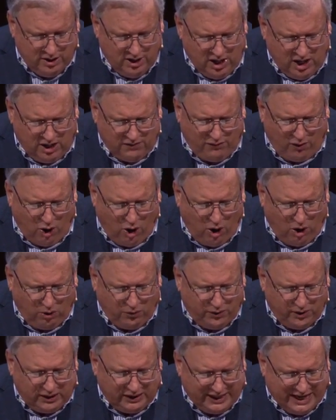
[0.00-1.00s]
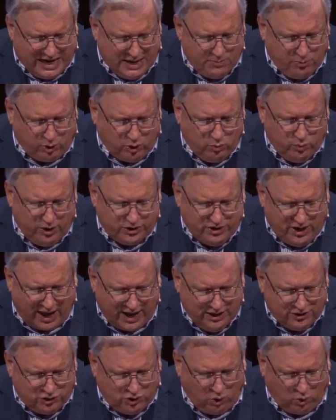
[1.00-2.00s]
Of all the labor in which I
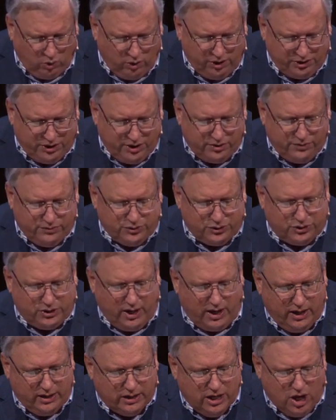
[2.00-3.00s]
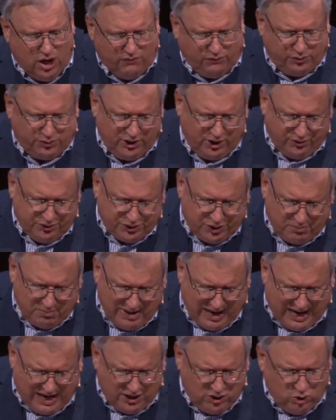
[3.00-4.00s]
had toiled under the sun. For there is a
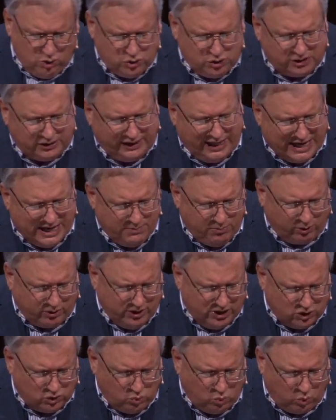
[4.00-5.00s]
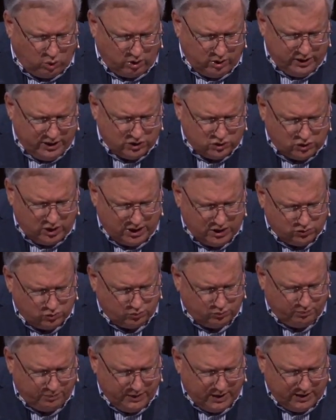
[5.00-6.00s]
man whose labor is
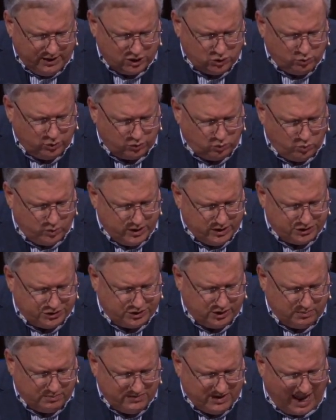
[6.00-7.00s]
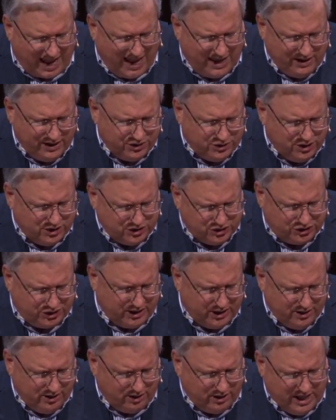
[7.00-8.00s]
with wisdom, knowledge, and
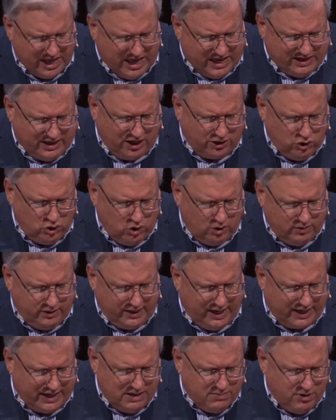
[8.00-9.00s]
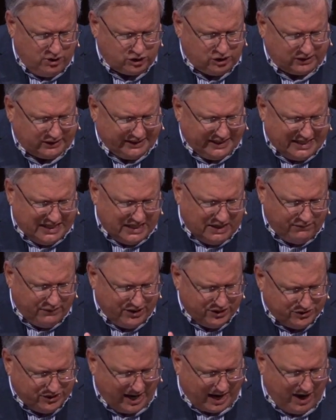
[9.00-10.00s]
skill, yet he must leave
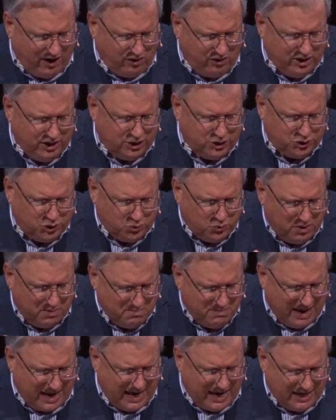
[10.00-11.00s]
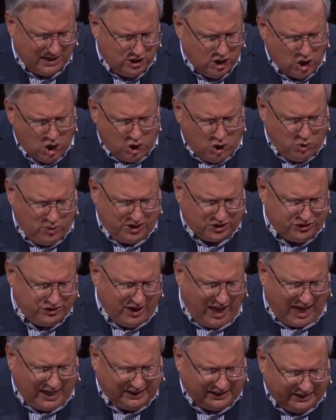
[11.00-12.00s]
his heritage to a man who has
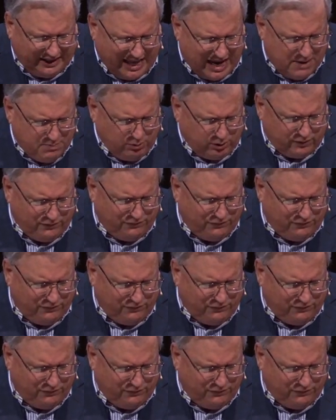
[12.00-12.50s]
not labored